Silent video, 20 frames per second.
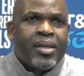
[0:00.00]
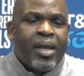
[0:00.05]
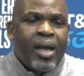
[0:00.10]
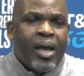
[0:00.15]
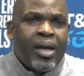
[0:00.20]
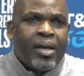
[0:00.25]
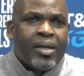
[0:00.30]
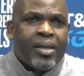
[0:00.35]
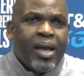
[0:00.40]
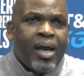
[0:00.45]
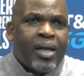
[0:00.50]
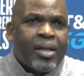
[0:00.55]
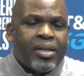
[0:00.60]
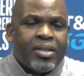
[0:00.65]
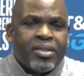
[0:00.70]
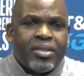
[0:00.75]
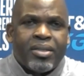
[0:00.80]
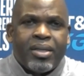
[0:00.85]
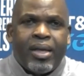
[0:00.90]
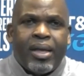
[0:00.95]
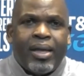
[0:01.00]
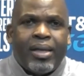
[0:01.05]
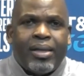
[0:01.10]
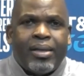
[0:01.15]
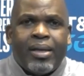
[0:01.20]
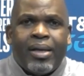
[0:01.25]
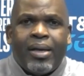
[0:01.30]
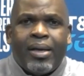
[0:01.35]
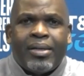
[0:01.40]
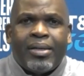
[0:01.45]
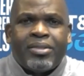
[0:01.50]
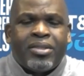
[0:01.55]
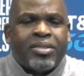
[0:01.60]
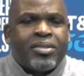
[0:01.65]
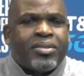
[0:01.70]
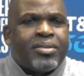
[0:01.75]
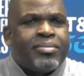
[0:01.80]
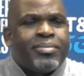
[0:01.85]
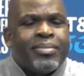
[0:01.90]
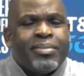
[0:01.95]
Giannis, and uh, just
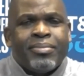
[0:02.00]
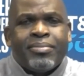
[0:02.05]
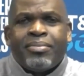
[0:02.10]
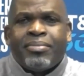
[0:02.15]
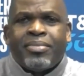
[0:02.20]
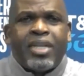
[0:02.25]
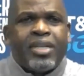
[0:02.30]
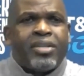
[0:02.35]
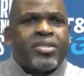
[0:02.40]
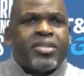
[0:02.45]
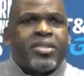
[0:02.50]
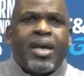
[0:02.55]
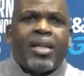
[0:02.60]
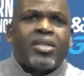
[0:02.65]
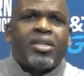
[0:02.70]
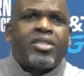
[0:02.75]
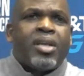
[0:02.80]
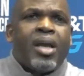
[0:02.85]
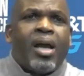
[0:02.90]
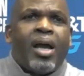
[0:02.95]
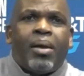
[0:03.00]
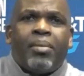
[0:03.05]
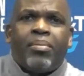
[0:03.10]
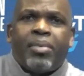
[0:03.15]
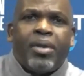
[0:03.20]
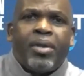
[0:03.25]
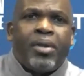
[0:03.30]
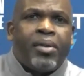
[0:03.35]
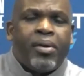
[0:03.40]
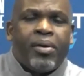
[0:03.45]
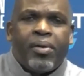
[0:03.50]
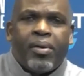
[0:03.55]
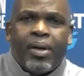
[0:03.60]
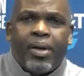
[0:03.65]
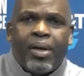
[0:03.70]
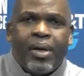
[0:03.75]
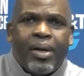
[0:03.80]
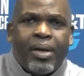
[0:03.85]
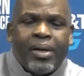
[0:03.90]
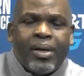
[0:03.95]
did a solid job. You know, uh,
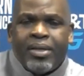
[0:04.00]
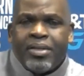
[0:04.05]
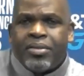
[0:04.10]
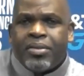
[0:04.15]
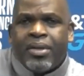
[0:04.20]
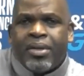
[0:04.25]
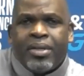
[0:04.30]
he's he's been